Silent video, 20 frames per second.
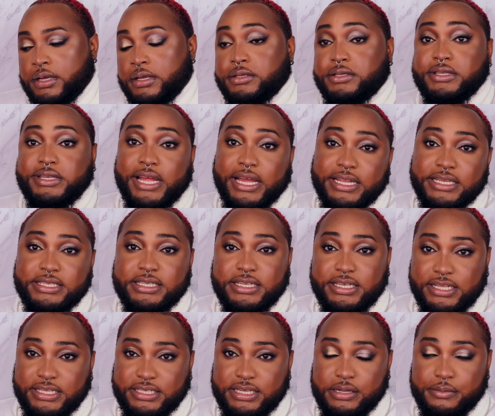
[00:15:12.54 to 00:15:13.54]
So that's an
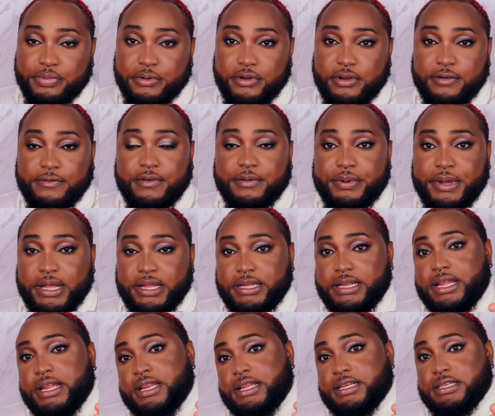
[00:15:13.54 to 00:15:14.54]
example of a palette
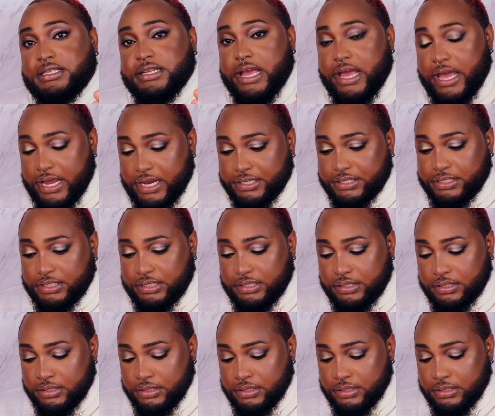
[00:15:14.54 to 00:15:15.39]
that is ashy.